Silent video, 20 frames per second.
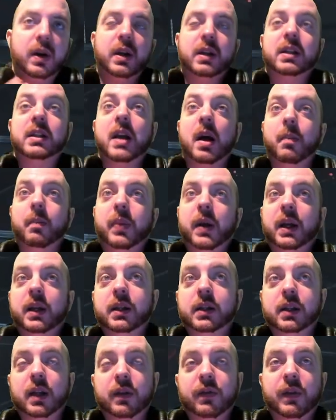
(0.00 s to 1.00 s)

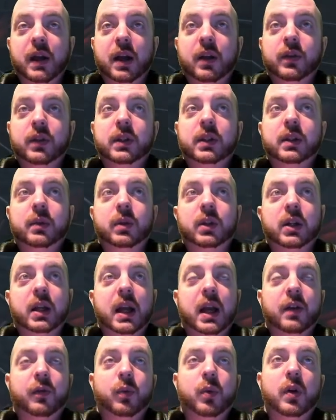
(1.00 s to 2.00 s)
dumplings I found, which I
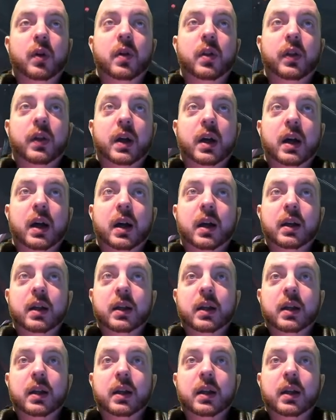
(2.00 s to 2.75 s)
have with sort